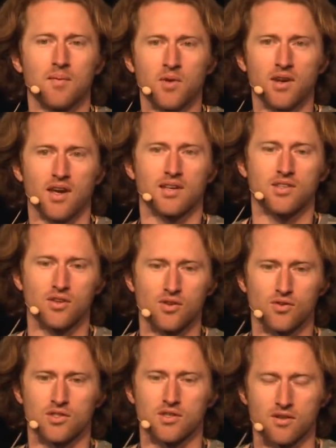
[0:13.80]
going to ask you to
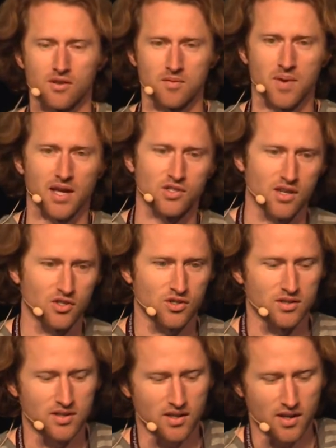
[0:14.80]
use your imagination
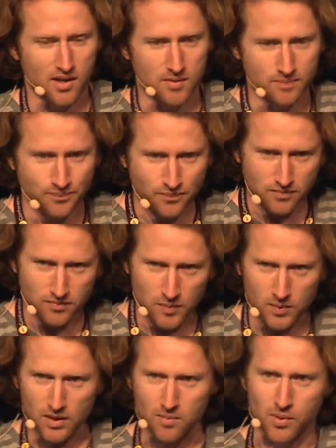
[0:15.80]
today,
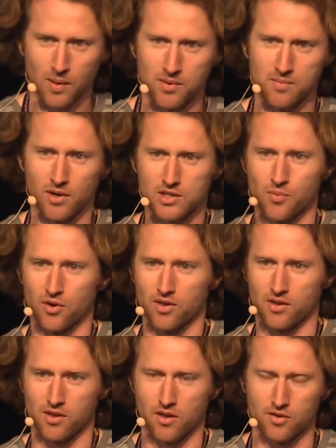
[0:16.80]
probably much more
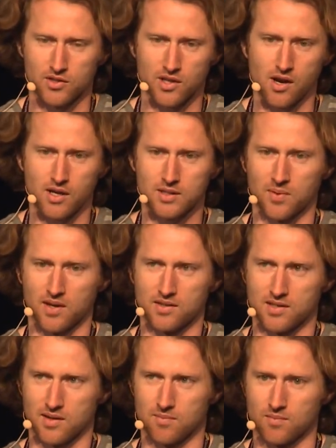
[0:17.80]
than the other talks, because
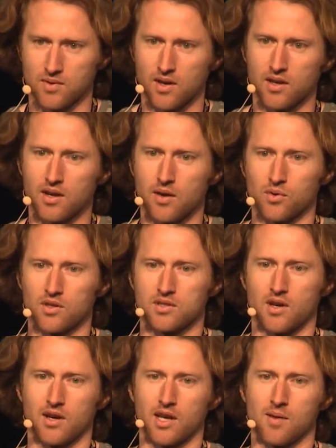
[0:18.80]
I'm not really
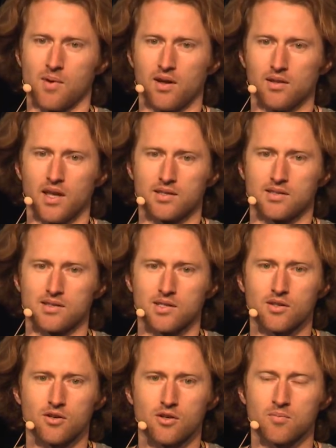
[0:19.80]
talking about lessons
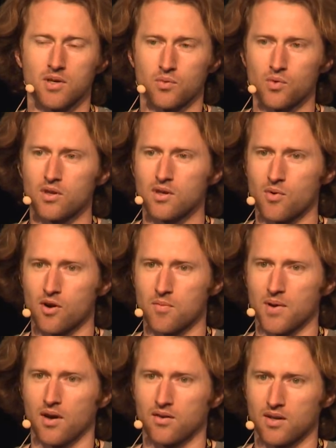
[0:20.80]
learned, but really more
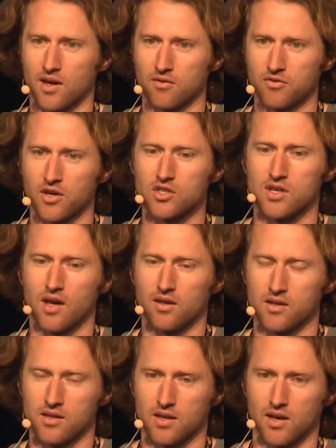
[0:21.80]
about
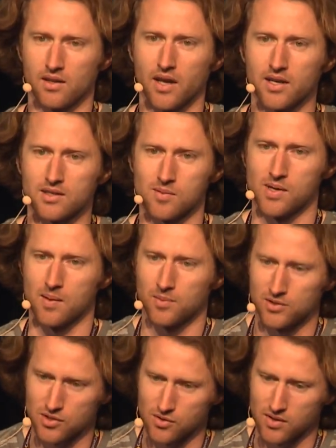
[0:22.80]
functionality that I'd like to be able
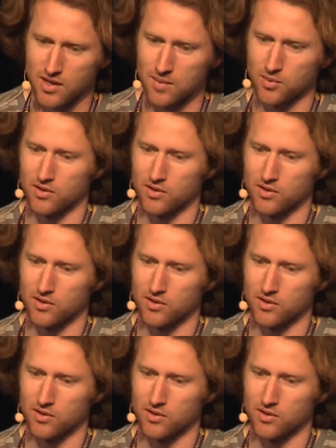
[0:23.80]
to enable